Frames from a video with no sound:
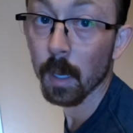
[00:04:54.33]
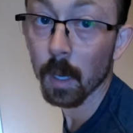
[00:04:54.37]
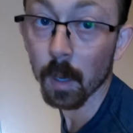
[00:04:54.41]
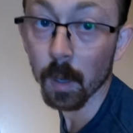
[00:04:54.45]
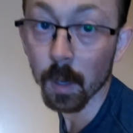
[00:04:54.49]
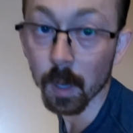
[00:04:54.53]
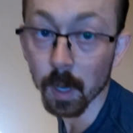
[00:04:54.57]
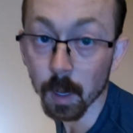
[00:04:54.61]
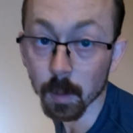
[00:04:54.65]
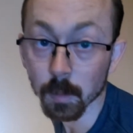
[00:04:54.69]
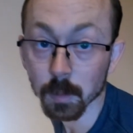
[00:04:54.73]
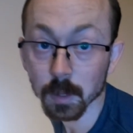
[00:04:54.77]
All
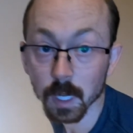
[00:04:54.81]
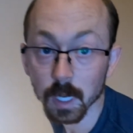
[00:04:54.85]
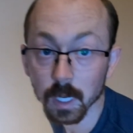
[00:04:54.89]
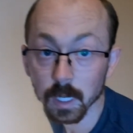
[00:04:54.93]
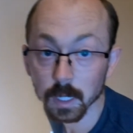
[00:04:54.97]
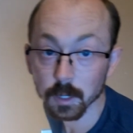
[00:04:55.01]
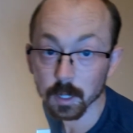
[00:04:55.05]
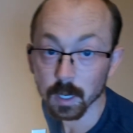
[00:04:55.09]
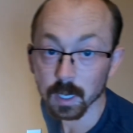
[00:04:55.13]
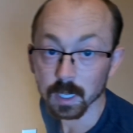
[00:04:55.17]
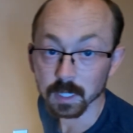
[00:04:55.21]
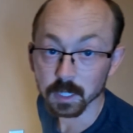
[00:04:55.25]
right, I was
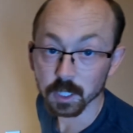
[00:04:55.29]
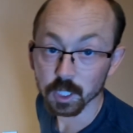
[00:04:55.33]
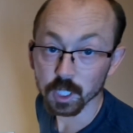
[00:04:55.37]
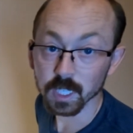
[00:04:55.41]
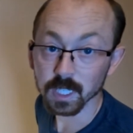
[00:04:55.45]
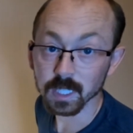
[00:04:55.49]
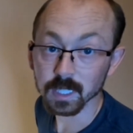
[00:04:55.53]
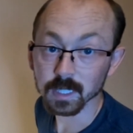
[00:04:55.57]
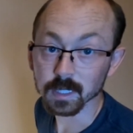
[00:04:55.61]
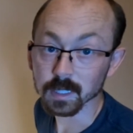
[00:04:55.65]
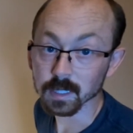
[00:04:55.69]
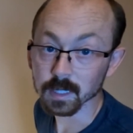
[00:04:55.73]
gonna try to
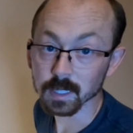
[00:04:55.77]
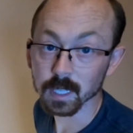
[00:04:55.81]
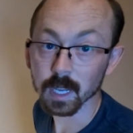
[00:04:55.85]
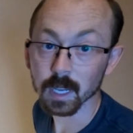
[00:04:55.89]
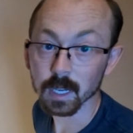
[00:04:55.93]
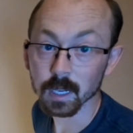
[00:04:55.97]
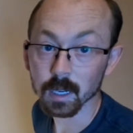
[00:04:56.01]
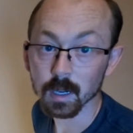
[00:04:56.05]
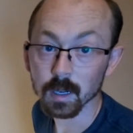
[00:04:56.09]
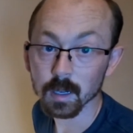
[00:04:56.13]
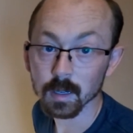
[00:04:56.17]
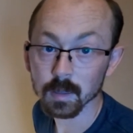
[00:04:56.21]
cheat and
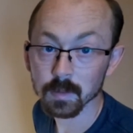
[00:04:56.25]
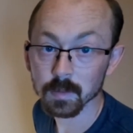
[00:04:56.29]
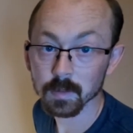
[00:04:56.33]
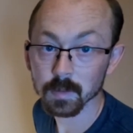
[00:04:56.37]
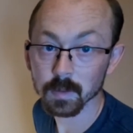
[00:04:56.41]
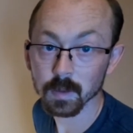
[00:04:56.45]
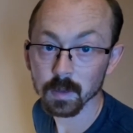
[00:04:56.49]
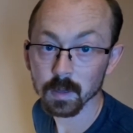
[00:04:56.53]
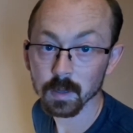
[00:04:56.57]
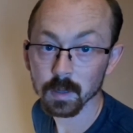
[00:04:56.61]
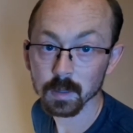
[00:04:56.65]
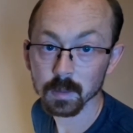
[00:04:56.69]
take
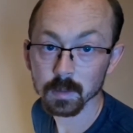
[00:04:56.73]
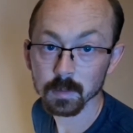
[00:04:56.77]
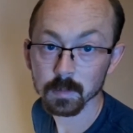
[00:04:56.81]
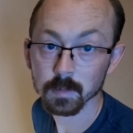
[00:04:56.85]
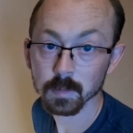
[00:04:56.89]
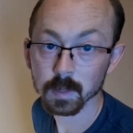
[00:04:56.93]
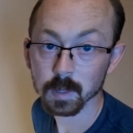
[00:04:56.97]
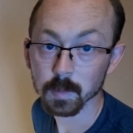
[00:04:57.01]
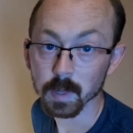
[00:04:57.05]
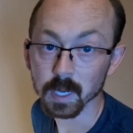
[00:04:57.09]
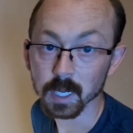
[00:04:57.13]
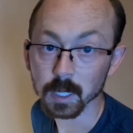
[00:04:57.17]
off
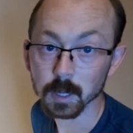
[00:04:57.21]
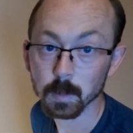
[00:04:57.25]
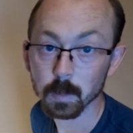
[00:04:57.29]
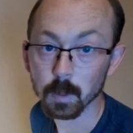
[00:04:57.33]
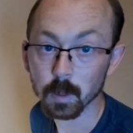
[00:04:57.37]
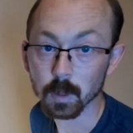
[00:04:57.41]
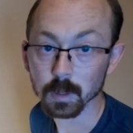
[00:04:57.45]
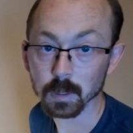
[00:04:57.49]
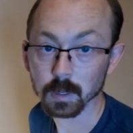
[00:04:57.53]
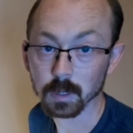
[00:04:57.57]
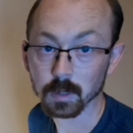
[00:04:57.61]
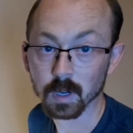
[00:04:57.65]
the
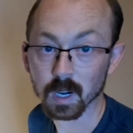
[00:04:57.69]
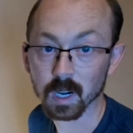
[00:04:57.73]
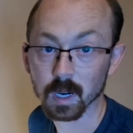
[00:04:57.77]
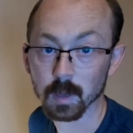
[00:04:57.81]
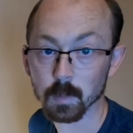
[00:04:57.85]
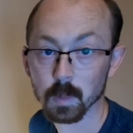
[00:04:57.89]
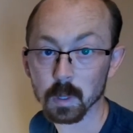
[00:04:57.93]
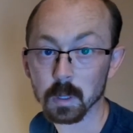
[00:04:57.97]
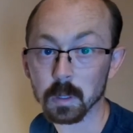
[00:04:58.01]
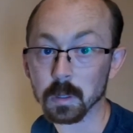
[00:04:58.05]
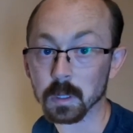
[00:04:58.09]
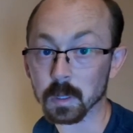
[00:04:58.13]
baseboard and the
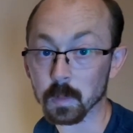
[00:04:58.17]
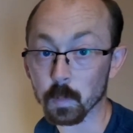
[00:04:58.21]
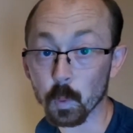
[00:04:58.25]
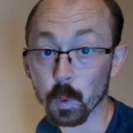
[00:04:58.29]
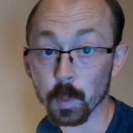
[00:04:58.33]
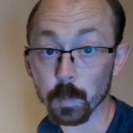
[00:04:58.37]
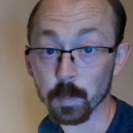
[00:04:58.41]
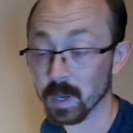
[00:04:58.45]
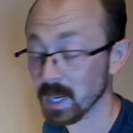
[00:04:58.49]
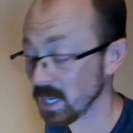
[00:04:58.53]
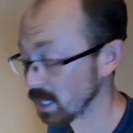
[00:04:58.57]
crown mold in one